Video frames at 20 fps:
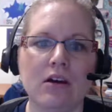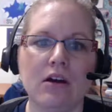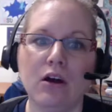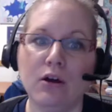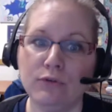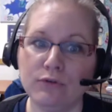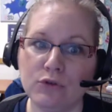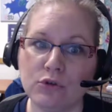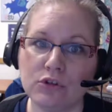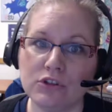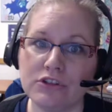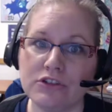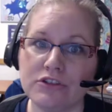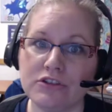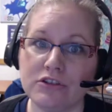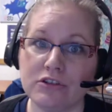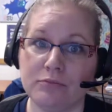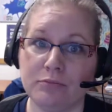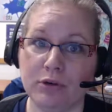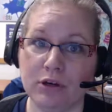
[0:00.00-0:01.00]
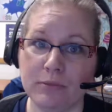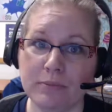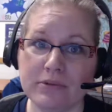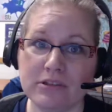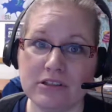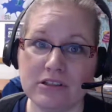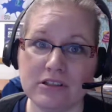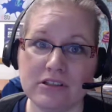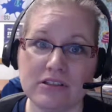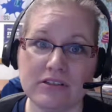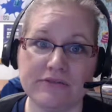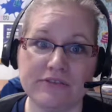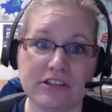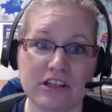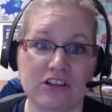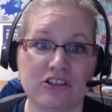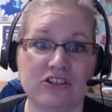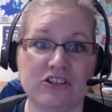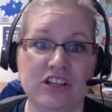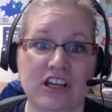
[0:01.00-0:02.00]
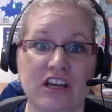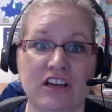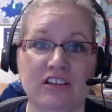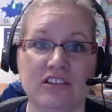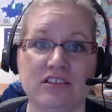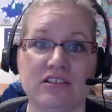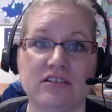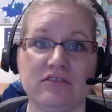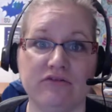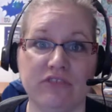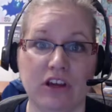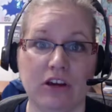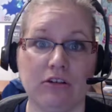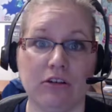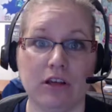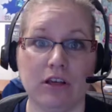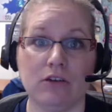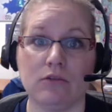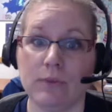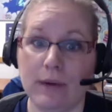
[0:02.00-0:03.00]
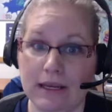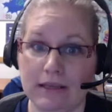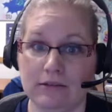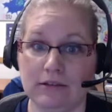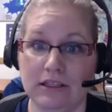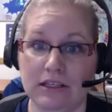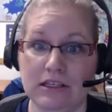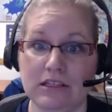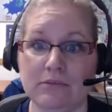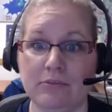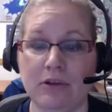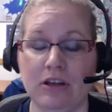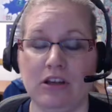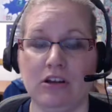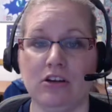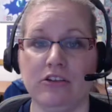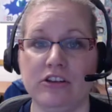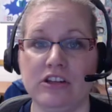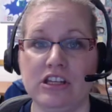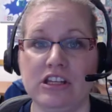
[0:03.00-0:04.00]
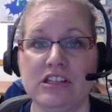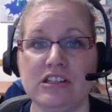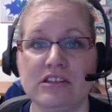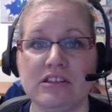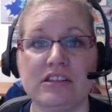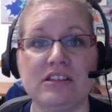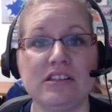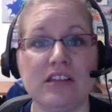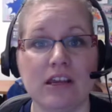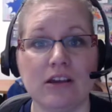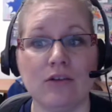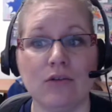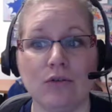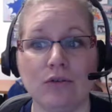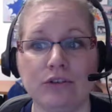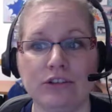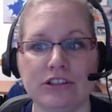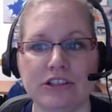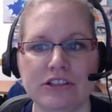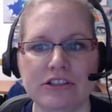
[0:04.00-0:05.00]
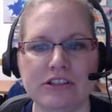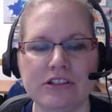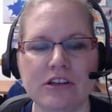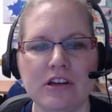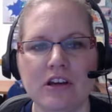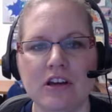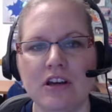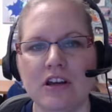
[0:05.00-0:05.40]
Of course, the purposes of such tests vary greatly depending on the needs of the stakeholders.